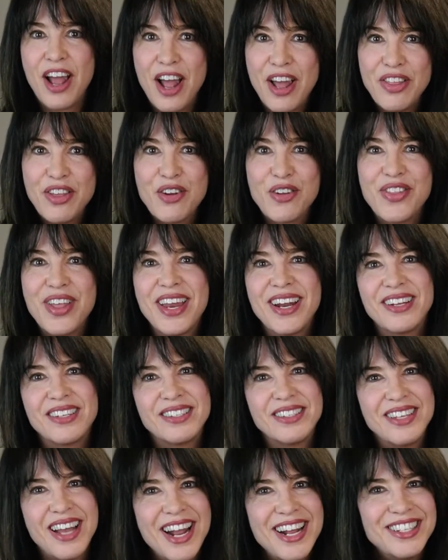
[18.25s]
other that
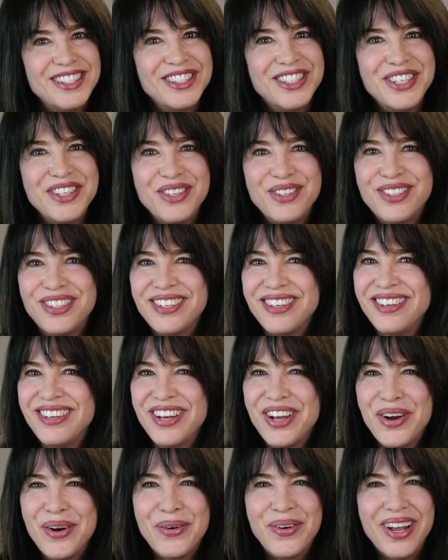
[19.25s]
excites you to
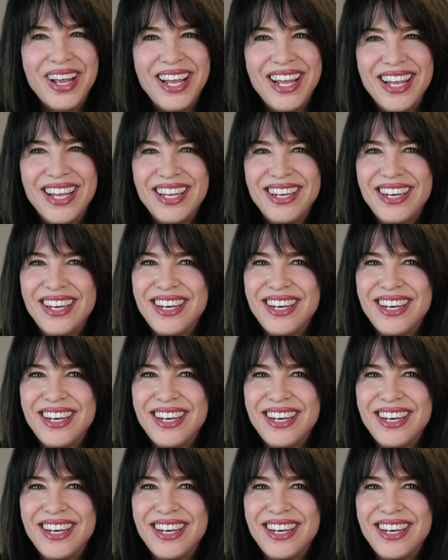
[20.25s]
no end